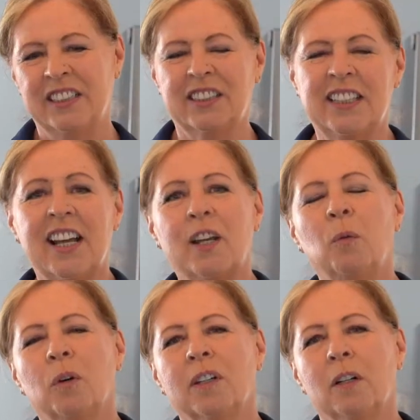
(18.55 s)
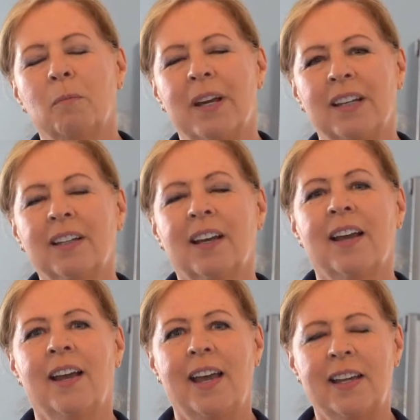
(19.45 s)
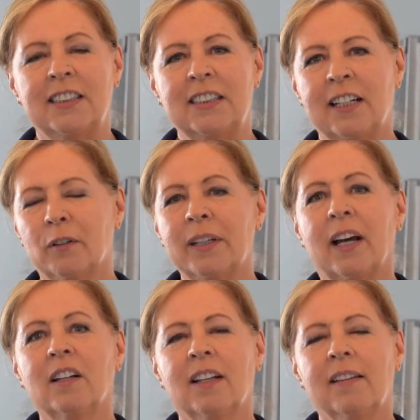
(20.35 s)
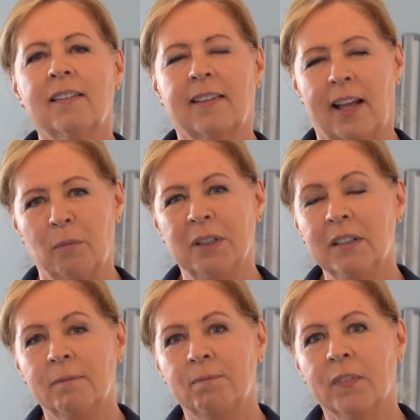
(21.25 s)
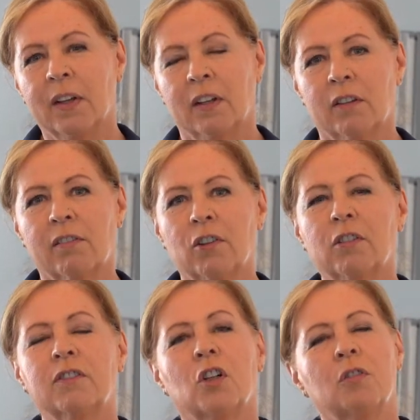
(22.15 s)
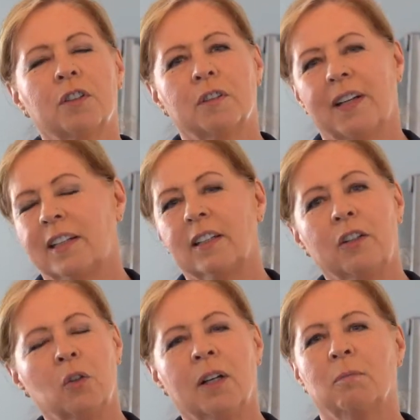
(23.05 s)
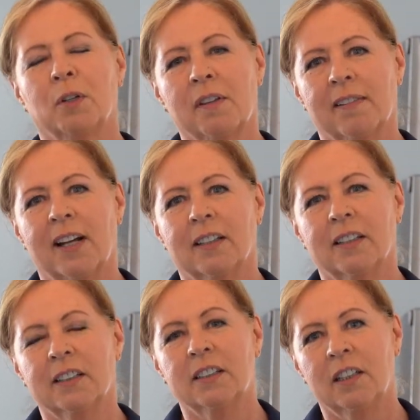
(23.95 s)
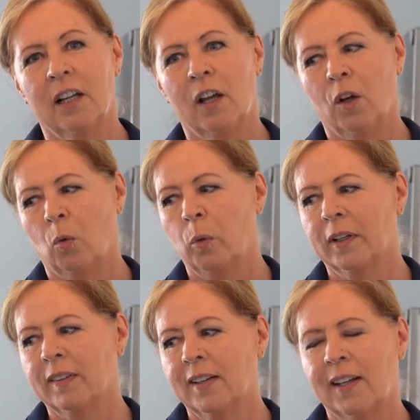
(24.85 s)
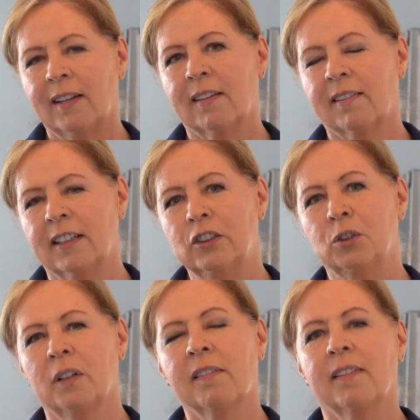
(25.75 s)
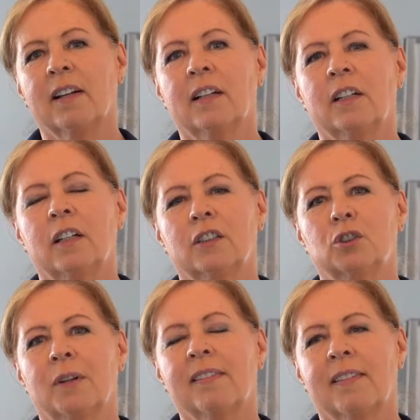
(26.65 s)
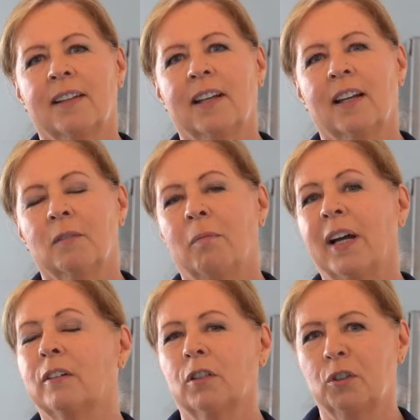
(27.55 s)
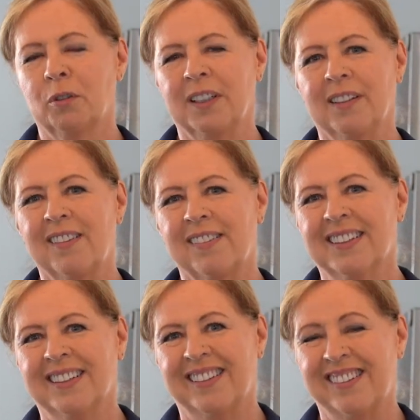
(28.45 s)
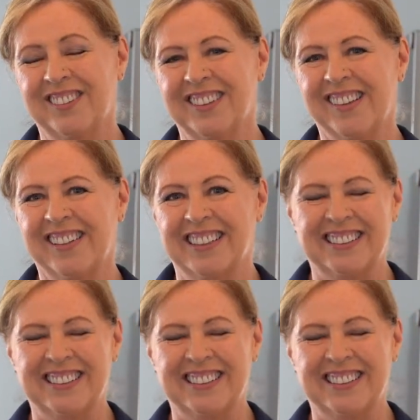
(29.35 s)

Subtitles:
Today, we're gonna make a teriyaki salmon served over a cucumber salad with a citrus dressing and microgreens. So let's get